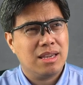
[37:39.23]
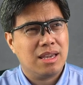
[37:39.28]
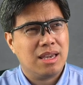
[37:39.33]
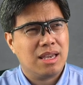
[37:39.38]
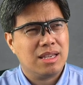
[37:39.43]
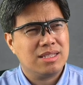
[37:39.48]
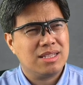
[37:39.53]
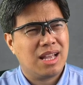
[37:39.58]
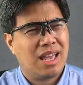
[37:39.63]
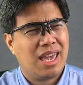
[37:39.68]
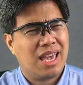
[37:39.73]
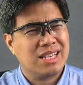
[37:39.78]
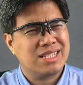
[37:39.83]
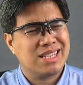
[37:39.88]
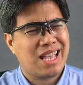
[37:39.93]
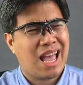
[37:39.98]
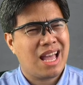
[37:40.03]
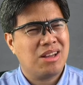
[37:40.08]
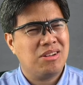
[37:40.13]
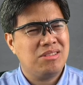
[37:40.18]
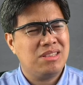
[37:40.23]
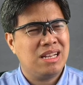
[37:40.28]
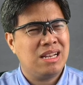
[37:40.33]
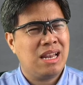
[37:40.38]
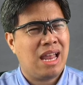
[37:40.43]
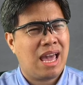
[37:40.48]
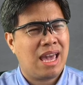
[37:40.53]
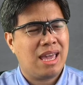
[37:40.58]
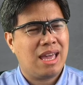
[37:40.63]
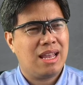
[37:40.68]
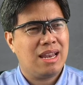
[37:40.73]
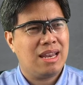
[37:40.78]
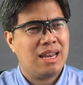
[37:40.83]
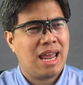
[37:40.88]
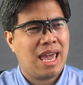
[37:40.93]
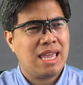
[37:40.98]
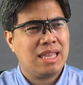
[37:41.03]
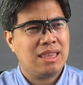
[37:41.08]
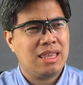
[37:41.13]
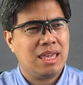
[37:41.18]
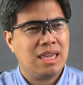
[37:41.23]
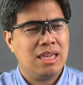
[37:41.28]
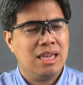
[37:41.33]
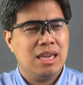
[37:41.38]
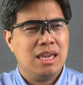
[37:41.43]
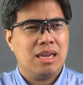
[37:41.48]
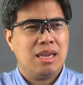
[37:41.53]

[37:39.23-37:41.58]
It's a hexagonal lighting.